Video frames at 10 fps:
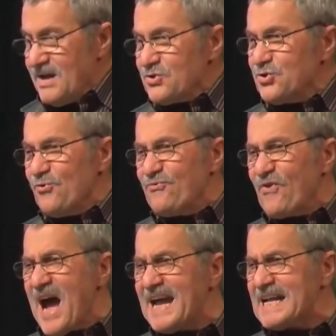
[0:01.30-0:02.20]
to
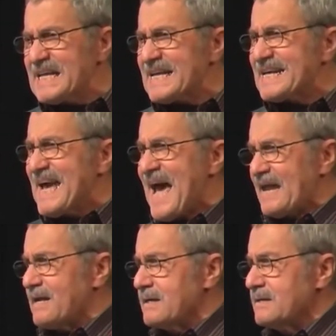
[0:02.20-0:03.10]
finally get,
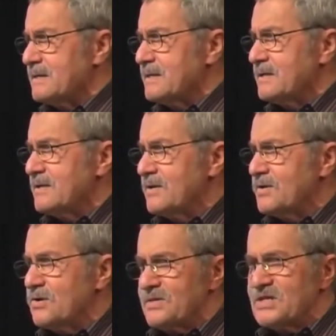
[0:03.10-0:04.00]
you know,
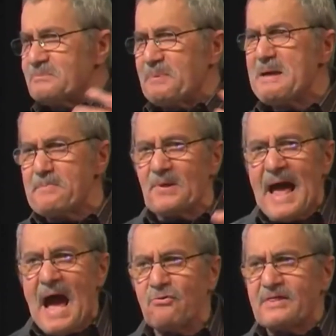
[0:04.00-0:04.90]
these people
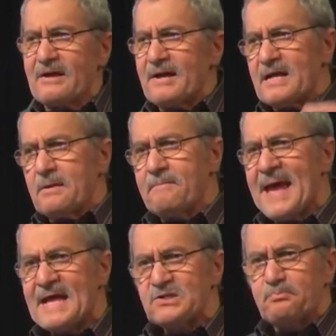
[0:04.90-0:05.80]
out there in a
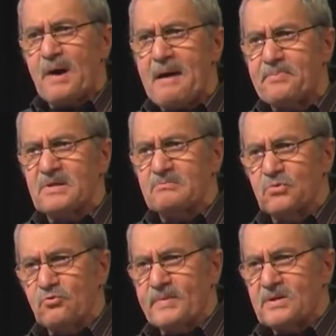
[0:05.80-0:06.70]
mass popular
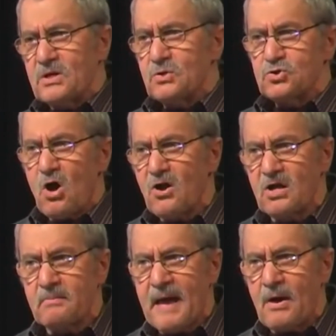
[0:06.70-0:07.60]
movement talking
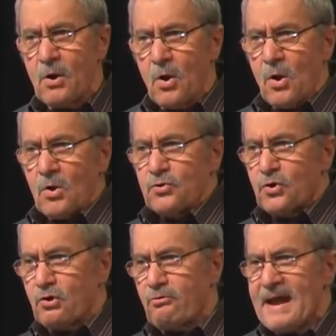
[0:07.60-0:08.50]
about the
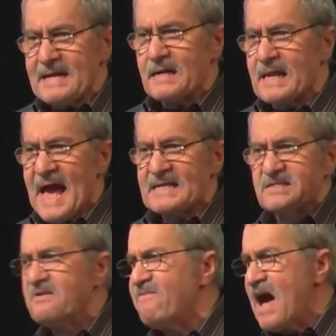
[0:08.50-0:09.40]
great class
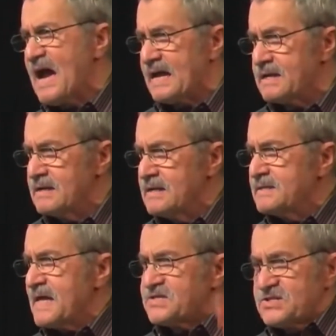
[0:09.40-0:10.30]
divide that
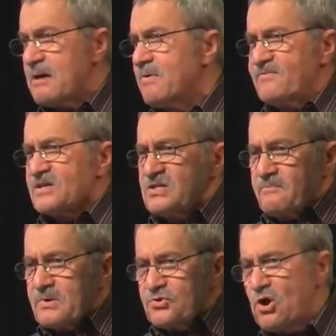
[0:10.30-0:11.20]
some of us have been
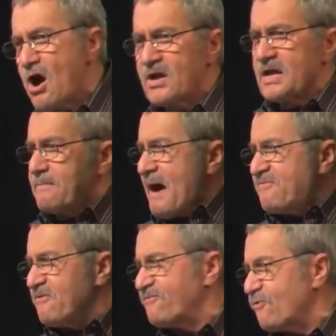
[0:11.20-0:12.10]
talking about for
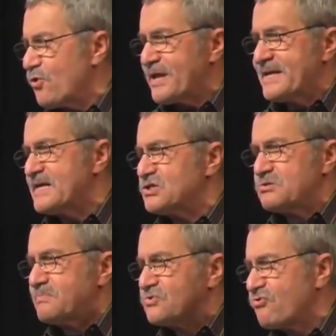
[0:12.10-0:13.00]
40 years and been
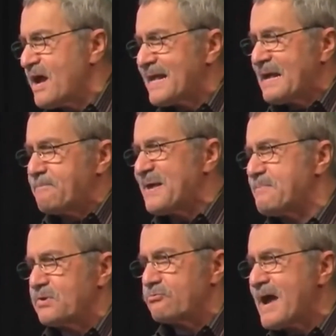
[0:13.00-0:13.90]
trying to get people to
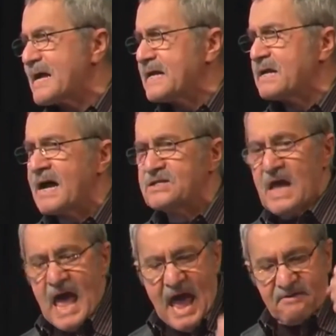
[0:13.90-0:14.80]
recognize,
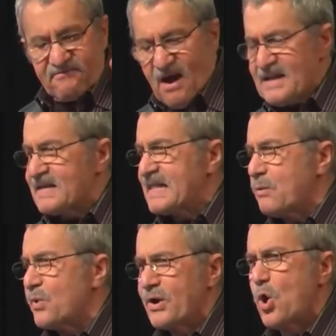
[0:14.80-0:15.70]
and finding that we're
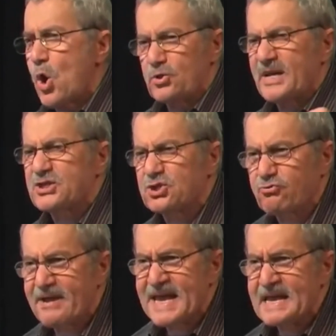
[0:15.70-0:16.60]
called
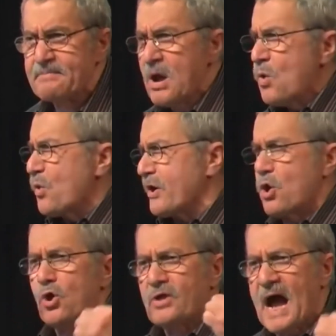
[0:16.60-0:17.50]
extreme, we're
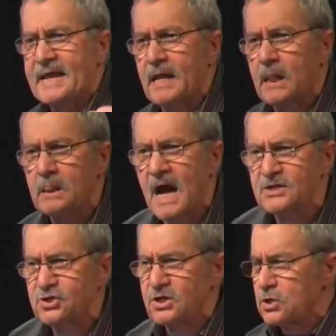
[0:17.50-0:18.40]
called
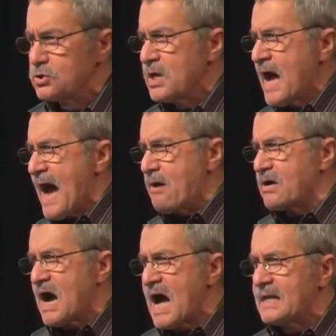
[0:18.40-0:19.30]
ideological, our
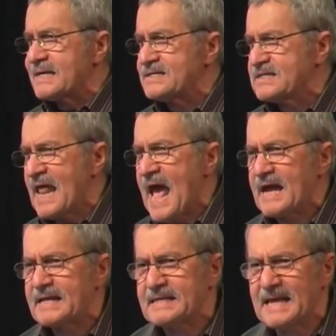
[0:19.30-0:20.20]
colleagues in
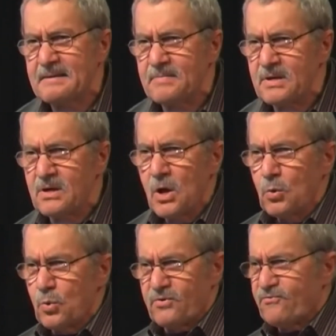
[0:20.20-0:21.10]
academia
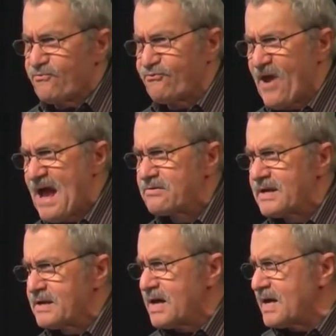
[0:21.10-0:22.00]
would frown at
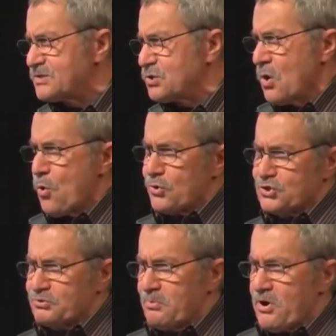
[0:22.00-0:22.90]
us or
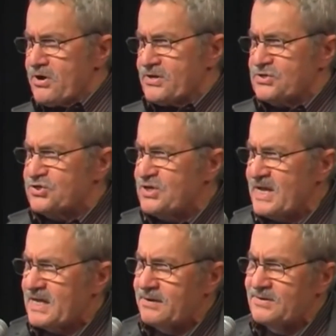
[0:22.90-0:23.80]
smirk and
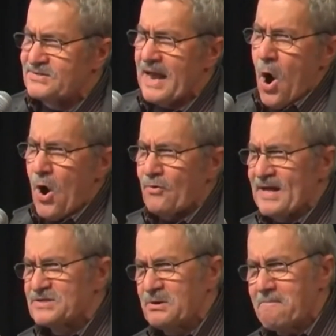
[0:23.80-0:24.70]
snicker and say, oh,
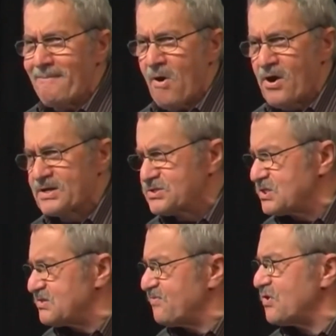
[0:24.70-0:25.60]
that's a
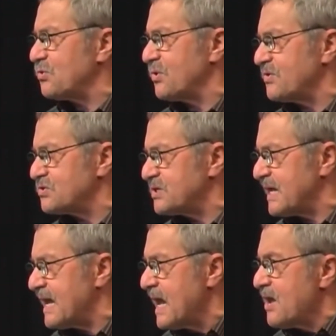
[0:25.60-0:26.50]
Marxist view or this or
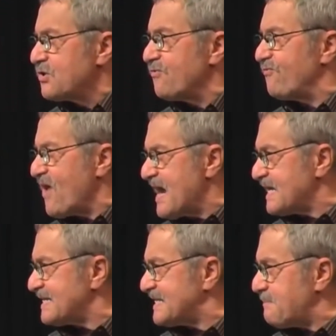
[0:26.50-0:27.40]
that. To
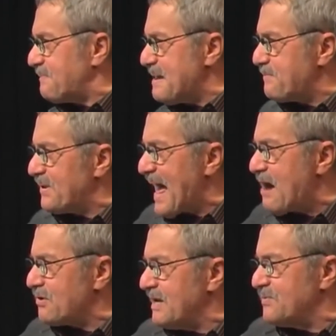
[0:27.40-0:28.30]
finally see people
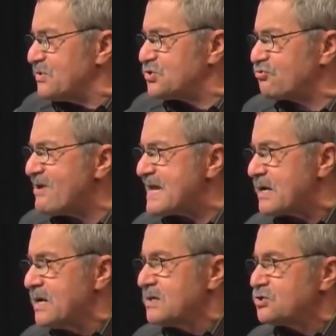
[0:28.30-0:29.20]
out in the street
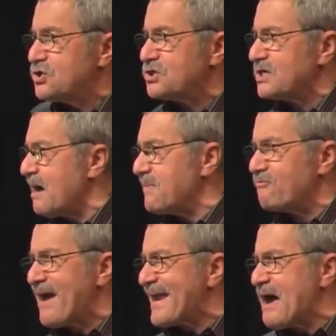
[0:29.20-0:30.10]
just coming
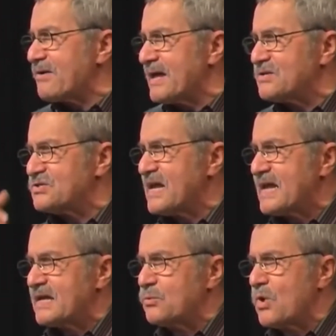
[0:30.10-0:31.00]
right out and
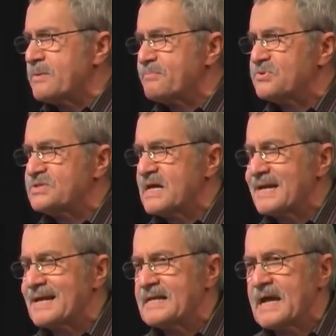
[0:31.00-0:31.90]
saying 1%
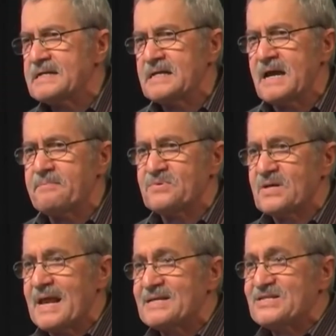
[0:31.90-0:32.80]
and
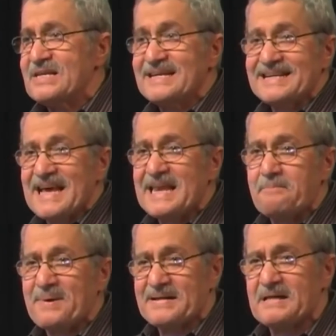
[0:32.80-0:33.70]
99% and seeing it getting
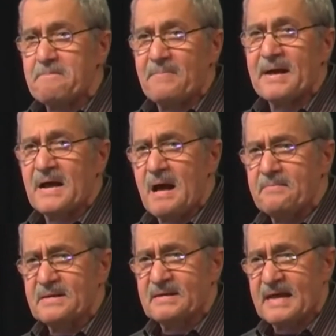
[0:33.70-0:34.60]
picked up by
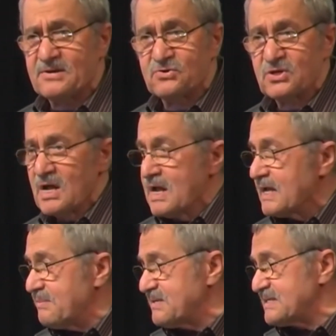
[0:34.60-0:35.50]
commentators,
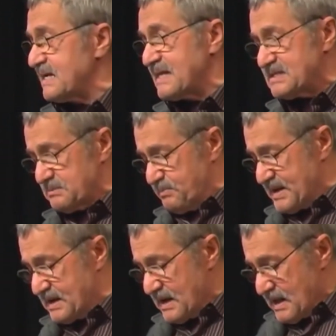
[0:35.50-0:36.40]
let me say that's a
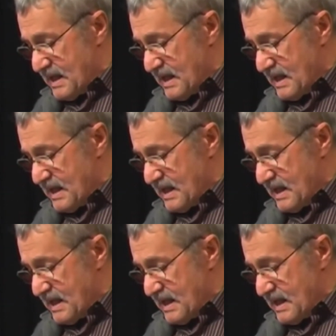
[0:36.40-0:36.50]
big